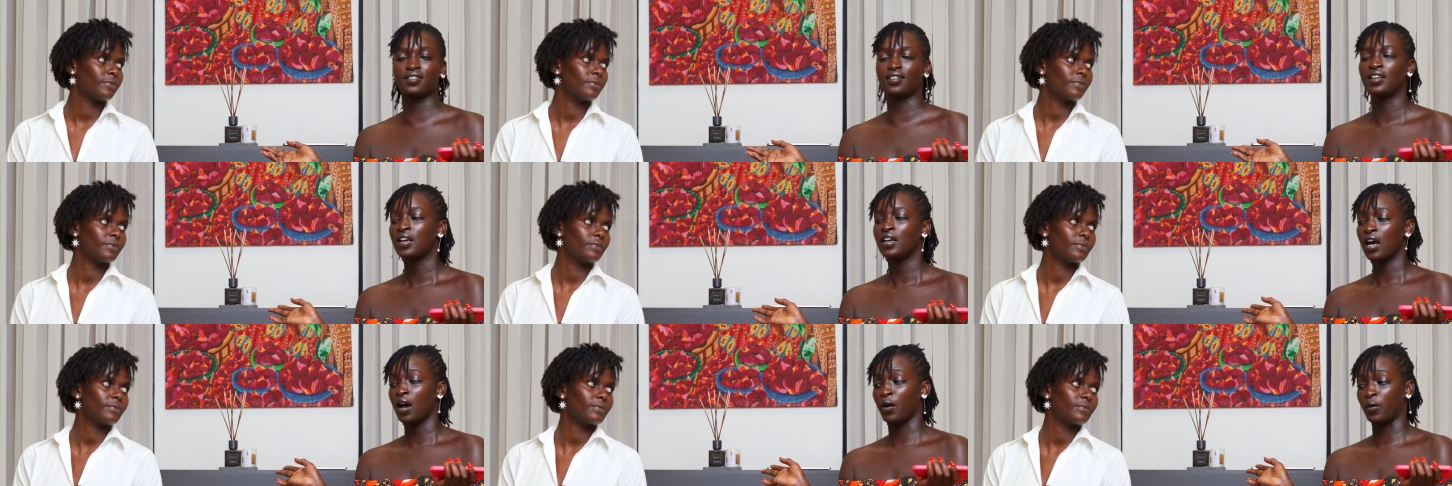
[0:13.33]

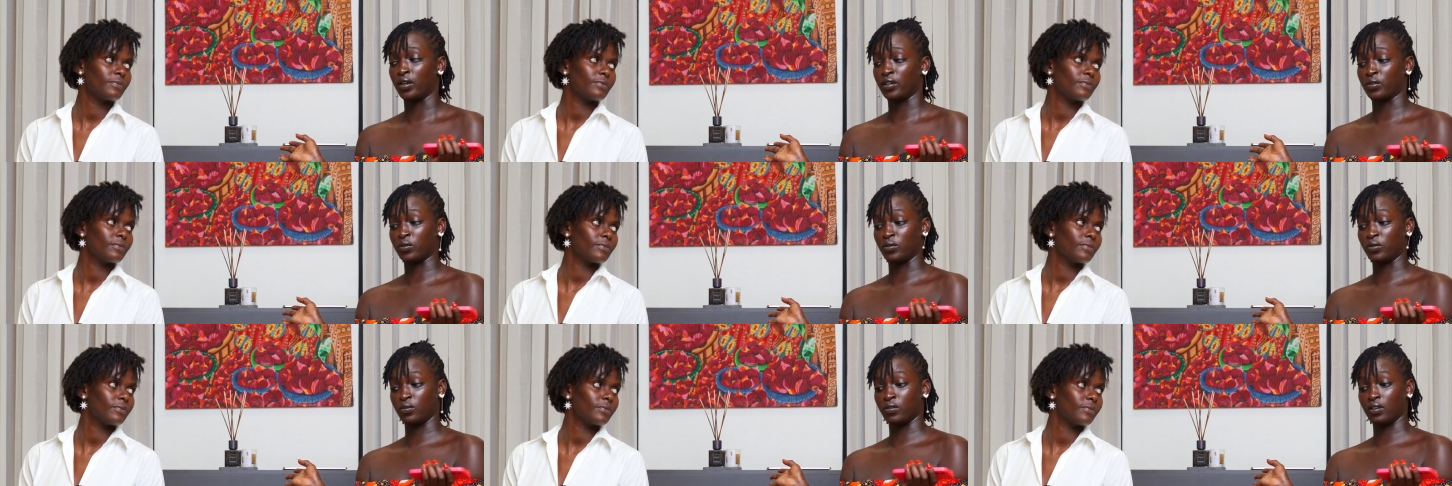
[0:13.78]
Speaker 1: I
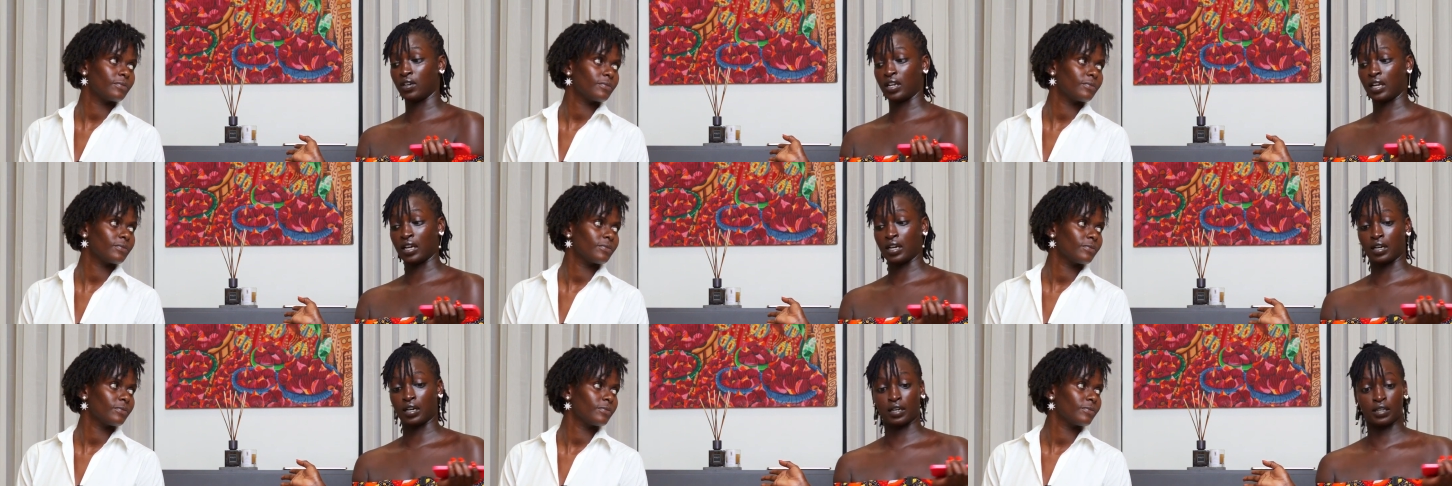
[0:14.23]
wanted to do
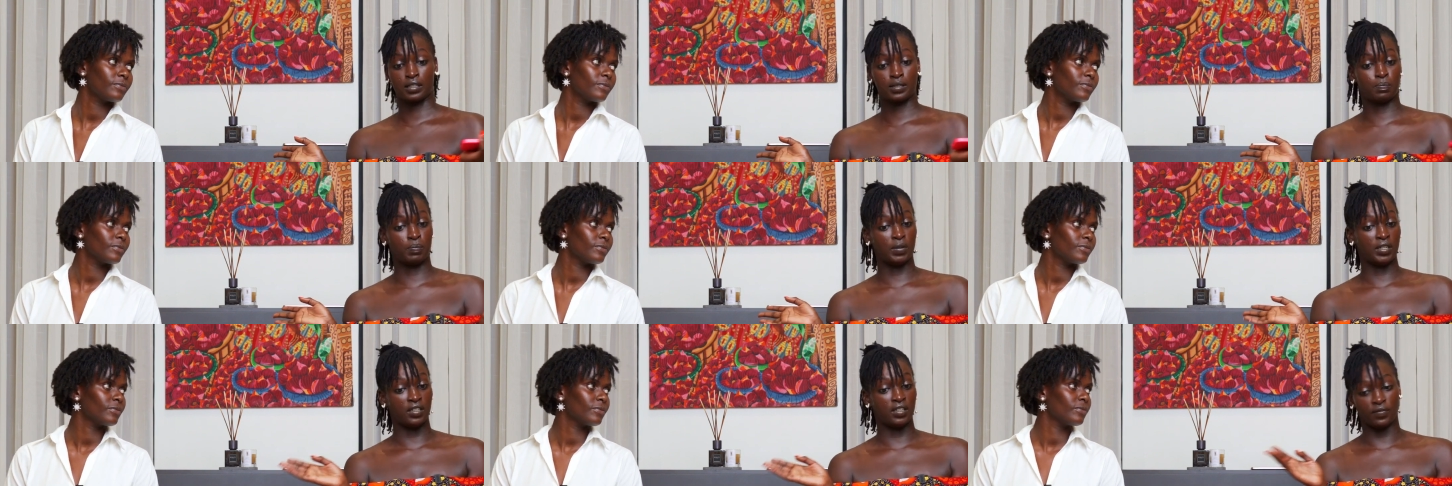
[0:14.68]
like
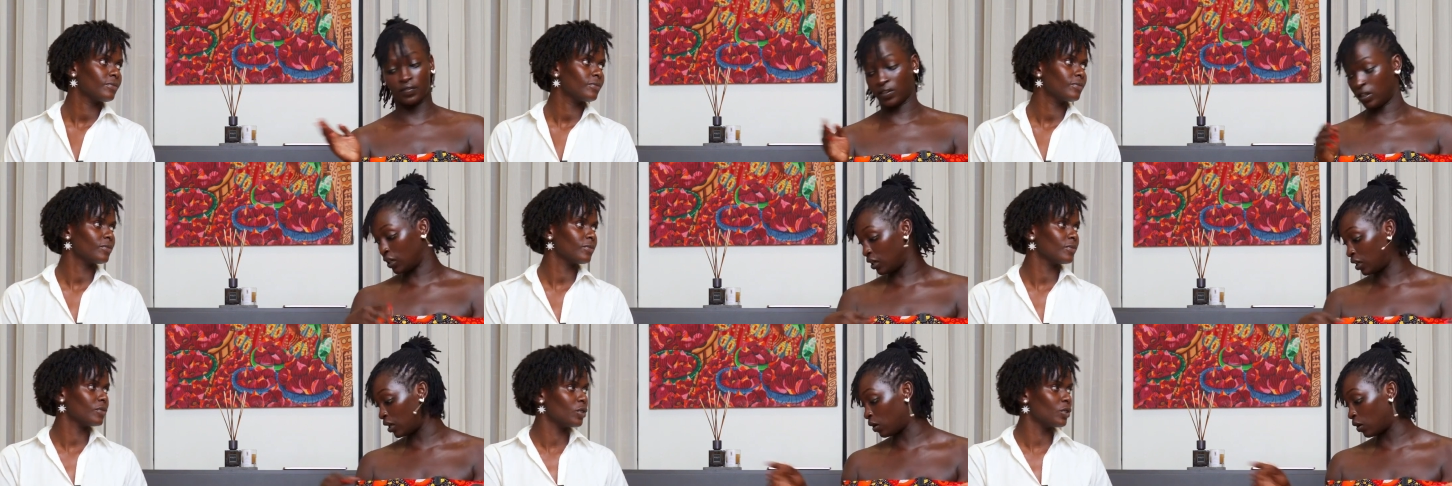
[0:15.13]
a spin
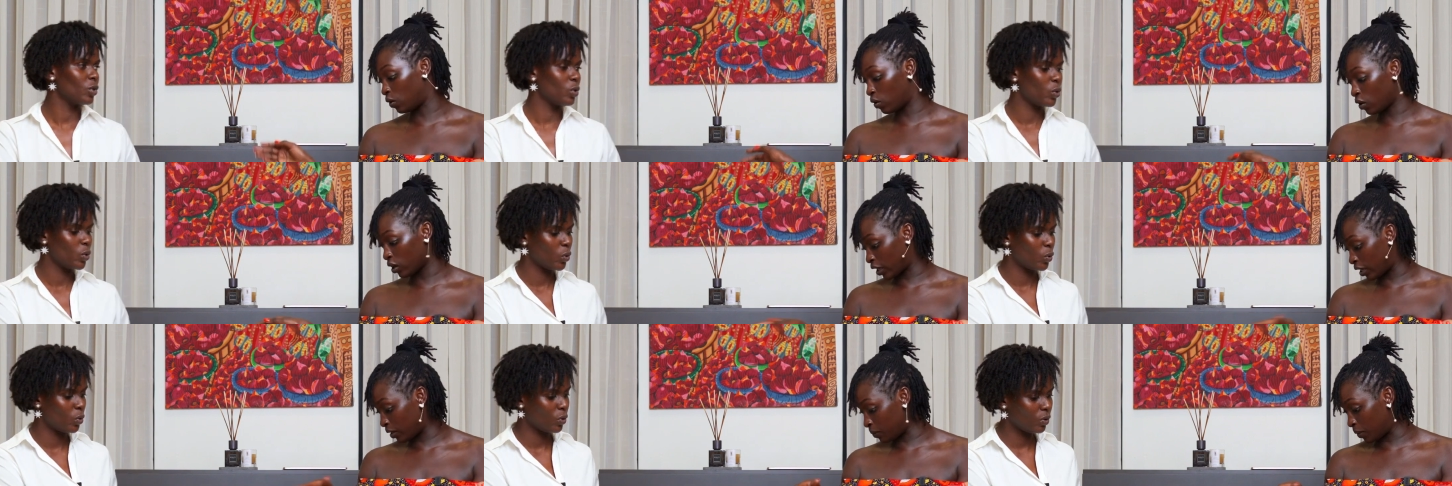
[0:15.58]
even in the
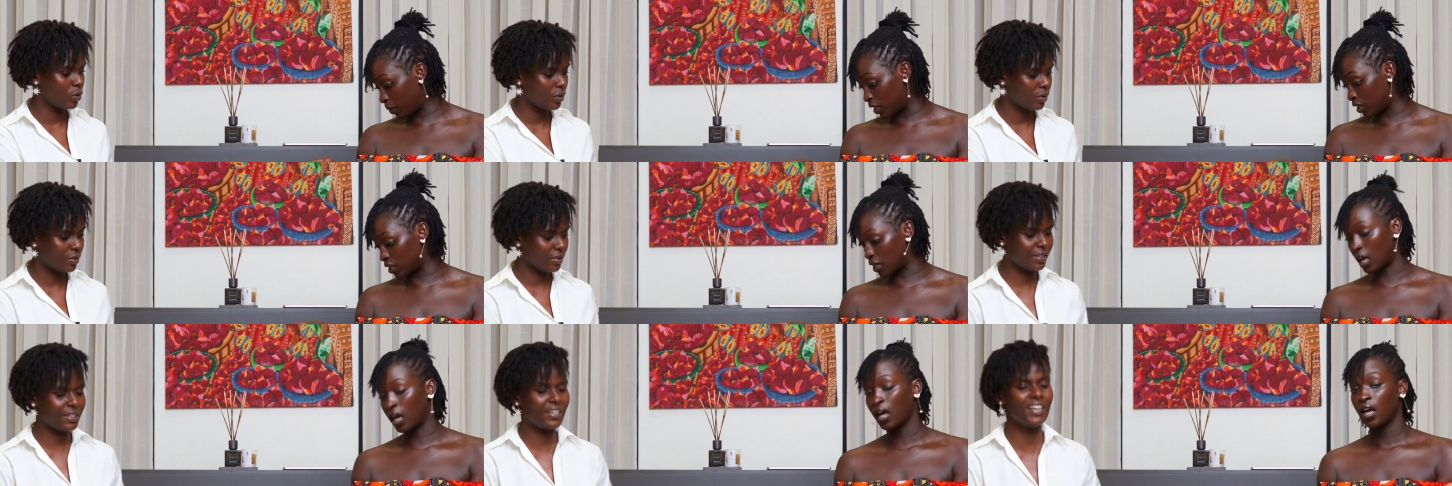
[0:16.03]
gonga
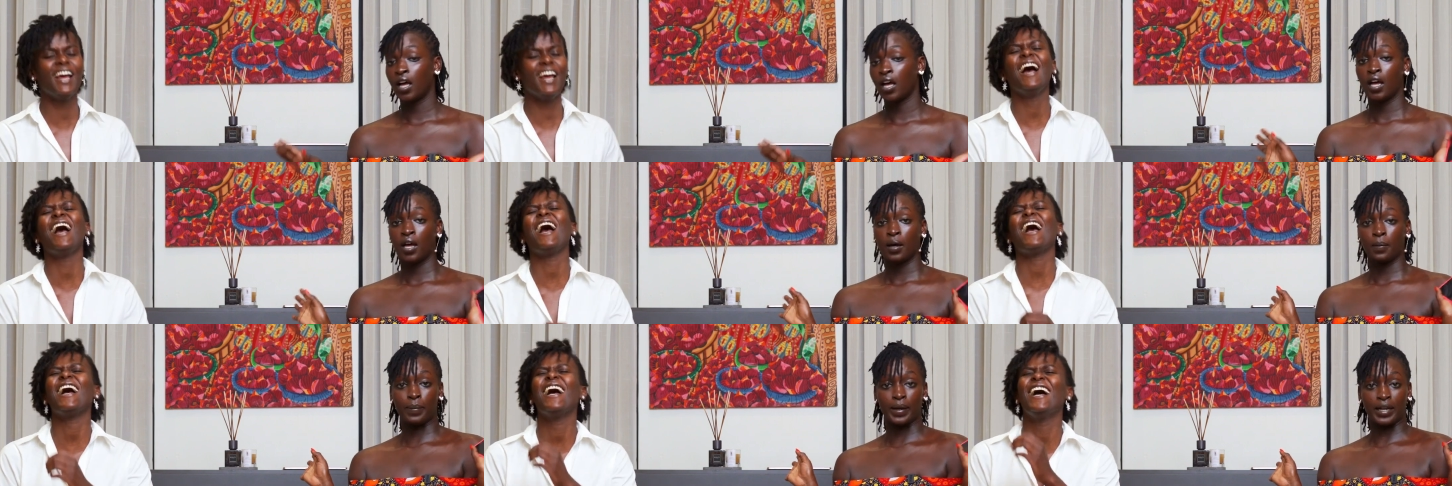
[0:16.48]
imeza,
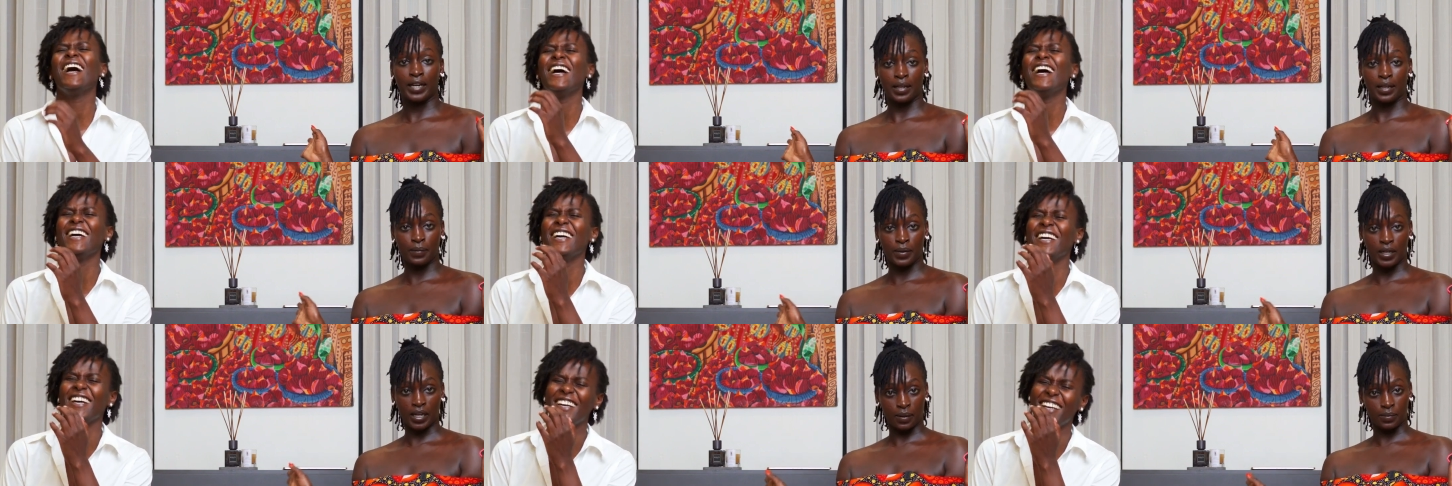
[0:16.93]

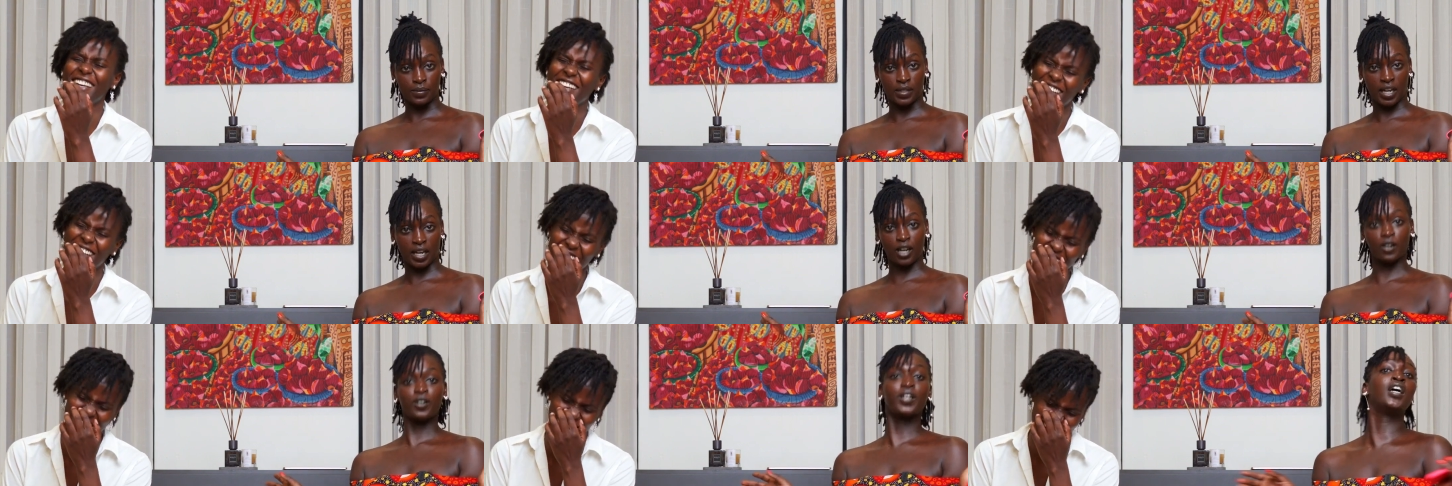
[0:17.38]
but let me
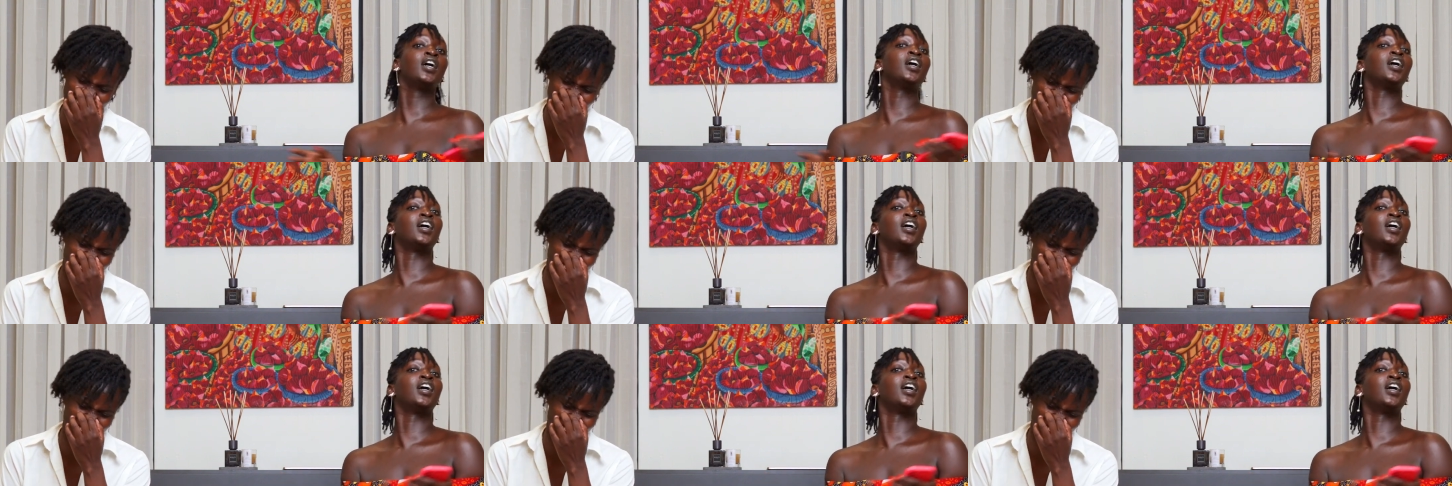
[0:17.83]
calm down.